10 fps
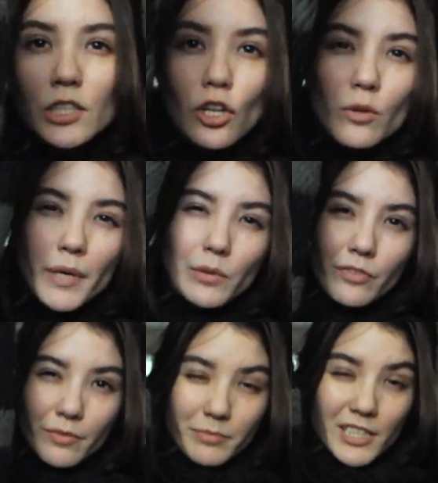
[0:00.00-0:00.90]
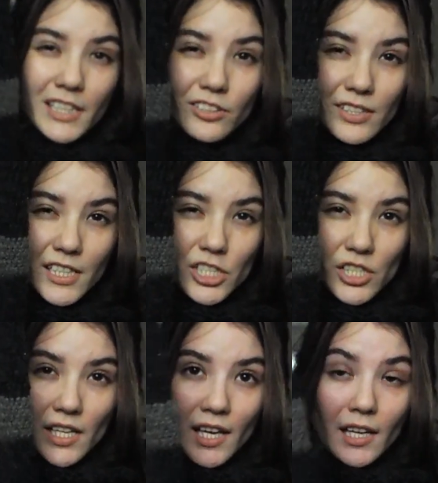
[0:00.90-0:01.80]
is all made from single
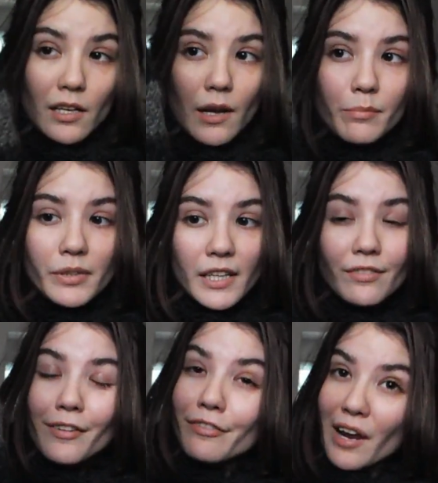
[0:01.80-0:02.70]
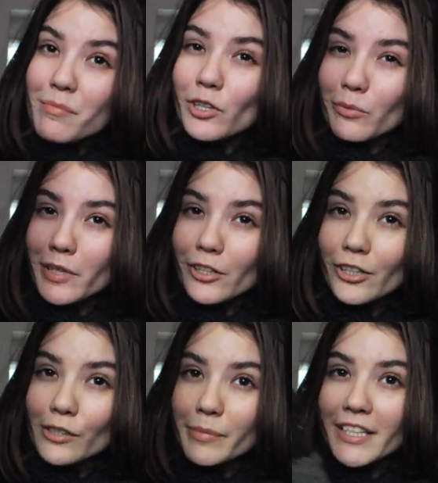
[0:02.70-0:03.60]
stitch, and I believe a 5mm
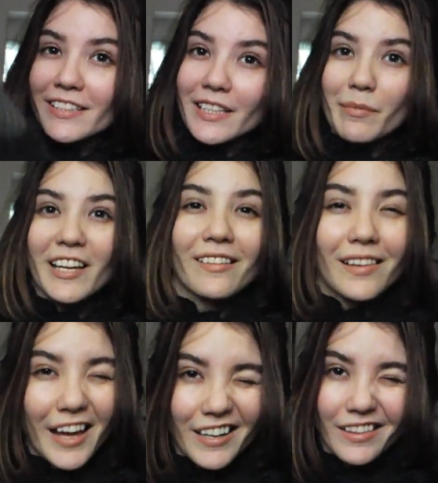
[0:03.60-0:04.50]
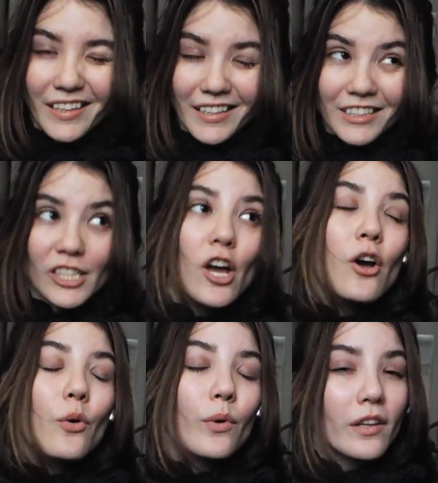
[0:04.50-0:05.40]
hook, because I make a lot of things
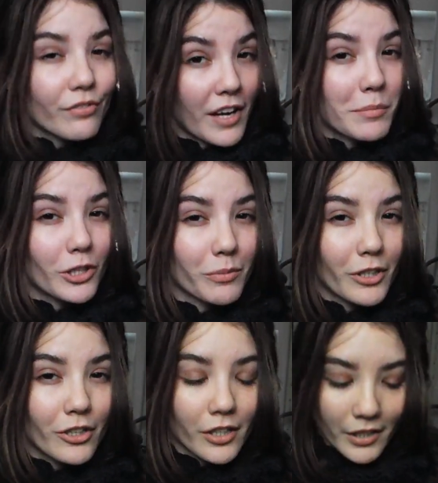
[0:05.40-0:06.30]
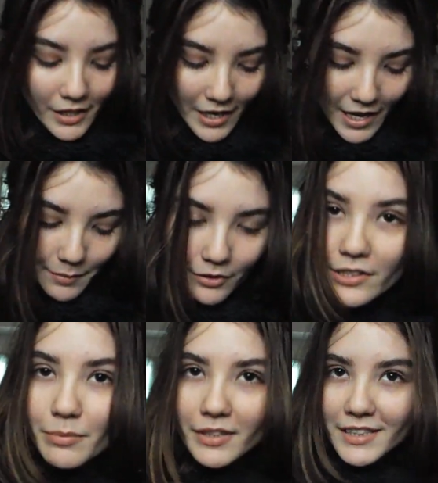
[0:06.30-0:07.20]
with the 5mm hook. I'm
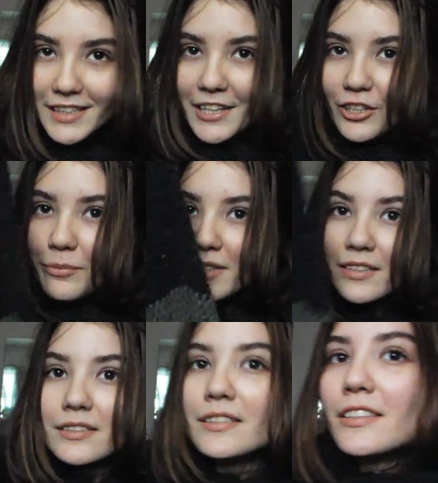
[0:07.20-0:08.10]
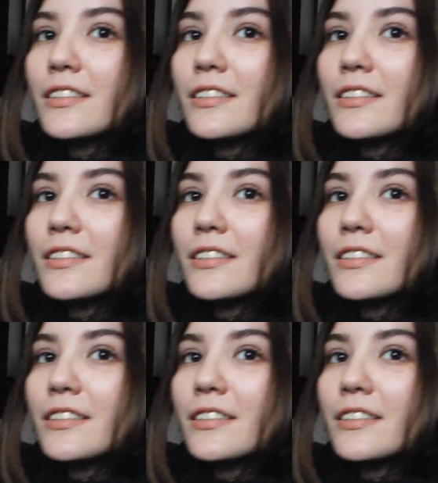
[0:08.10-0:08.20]
going to put these on though because they're